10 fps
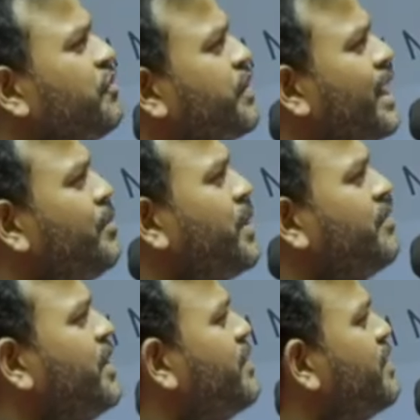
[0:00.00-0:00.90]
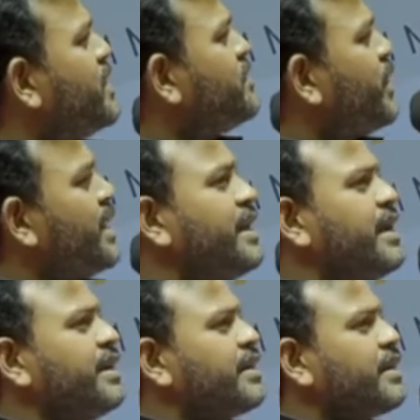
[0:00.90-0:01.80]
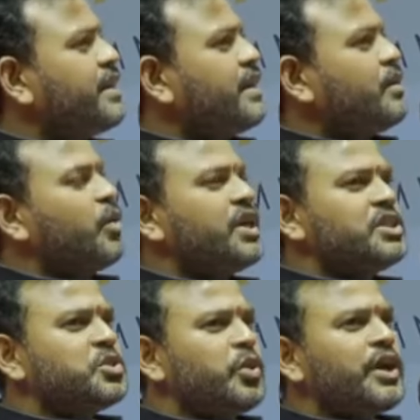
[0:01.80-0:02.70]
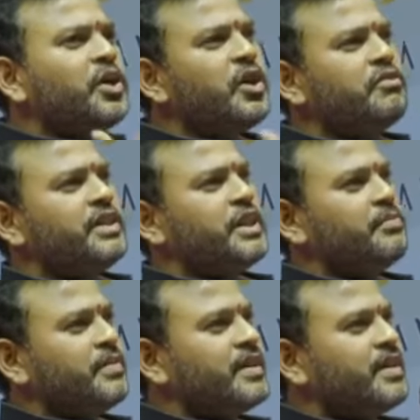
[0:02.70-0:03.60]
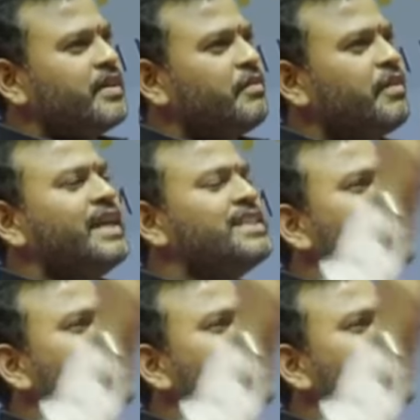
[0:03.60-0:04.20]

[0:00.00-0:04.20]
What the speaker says: of time, everyone was wondering, what is going on with him? Why is